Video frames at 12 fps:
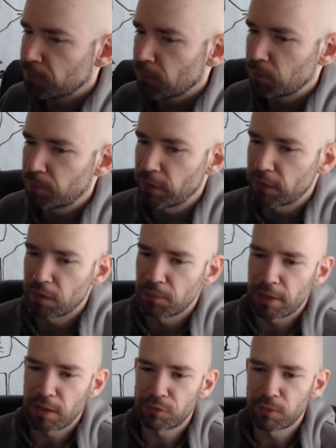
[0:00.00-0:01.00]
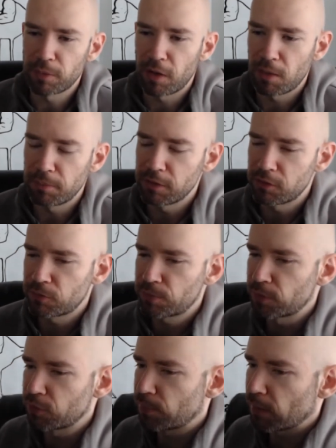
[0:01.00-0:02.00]
but come at it from a hobbyist
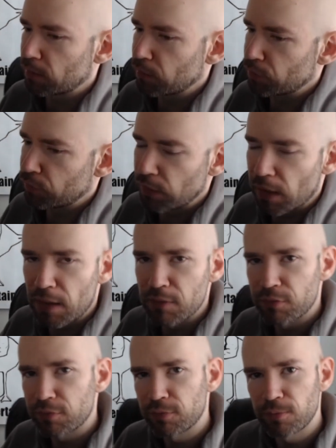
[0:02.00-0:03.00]
perspective and have